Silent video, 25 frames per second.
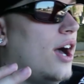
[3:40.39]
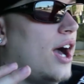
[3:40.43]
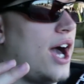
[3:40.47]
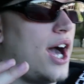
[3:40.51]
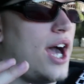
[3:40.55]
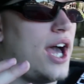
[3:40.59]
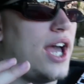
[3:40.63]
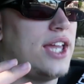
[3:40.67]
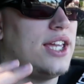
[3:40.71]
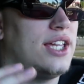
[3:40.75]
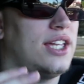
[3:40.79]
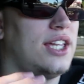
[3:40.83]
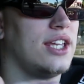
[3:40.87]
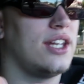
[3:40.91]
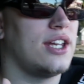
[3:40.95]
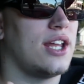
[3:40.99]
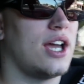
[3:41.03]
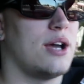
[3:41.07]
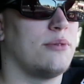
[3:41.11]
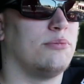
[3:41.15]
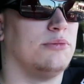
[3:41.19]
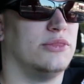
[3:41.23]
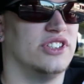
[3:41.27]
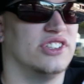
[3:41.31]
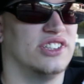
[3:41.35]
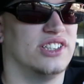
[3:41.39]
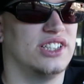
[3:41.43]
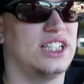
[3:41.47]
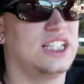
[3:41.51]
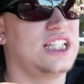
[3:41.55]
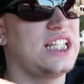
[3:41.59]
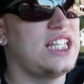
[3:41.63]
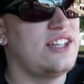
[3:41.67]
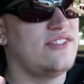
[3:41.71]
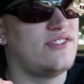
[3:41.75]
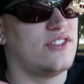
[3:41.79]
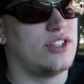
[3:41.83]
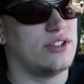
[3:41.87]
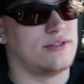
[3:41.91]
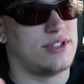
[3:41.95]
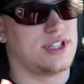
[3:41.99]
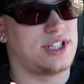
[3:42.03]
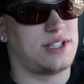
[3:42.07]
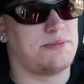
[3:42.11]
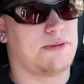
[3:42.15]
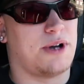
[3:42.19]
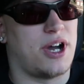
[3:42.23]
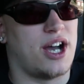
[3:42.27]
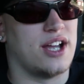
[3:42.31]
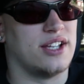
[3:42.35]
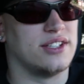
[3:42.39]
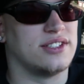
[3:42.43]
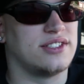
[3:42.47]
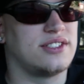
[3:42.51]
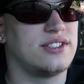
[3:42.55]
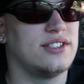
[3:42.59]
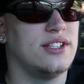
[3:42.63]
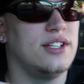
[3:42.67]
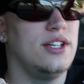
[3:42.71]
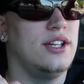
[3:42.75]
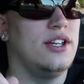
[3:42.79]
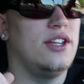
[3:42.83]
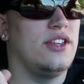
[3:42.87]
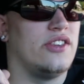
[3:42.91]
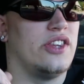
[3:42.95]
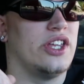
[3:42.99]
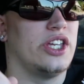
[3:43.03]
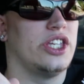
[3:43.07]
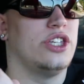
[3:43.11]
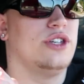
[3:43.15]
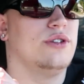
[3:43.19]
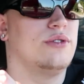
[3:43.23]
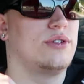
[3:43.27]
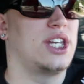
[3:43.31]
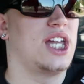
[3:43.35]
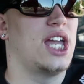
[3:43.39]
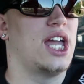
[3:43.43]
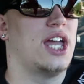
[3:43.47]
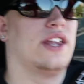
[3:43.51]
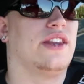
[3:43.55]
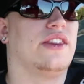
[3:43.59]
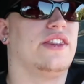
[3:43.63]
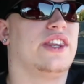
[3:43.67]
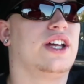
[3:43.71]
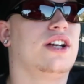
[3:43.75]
I cannot believe the response that you get.